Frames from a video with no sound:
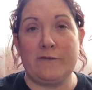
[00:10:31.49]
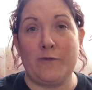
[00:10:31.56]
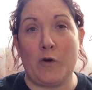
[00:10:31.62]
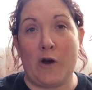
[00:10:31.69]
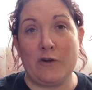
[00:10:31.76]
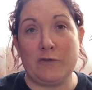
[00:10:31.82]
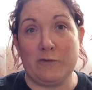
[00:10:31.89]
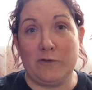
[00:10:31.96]
I
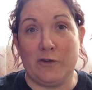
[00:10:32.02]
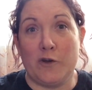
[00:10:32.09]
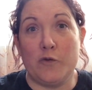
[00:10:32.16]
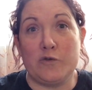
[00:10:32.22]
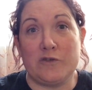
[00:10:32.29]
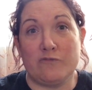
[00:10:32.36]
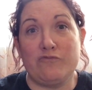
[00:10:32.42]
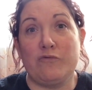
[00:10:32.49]
thought I'd
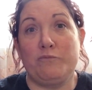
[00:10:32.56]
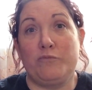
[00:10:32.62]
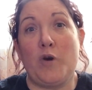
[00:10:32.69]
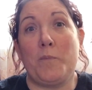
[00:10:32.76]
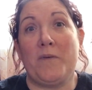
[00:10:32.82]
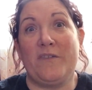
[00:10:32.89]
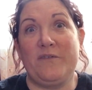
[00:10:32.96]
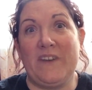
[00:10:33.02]
use the
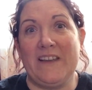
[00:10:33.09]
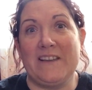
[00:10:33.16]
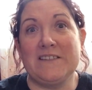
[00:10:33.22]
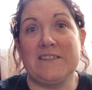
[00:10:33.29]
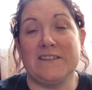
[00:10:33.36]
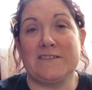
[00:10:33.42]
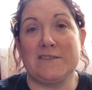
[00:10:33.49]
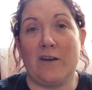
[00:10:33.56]
proper
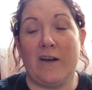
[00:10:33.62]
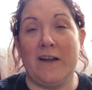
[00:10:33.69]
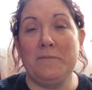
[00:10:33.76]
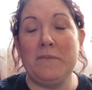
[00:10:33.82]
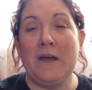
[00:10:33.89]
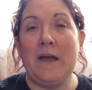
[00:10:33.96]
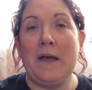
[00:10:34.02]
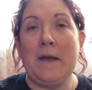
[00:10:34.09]
things this
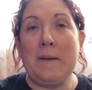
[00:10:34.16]
time.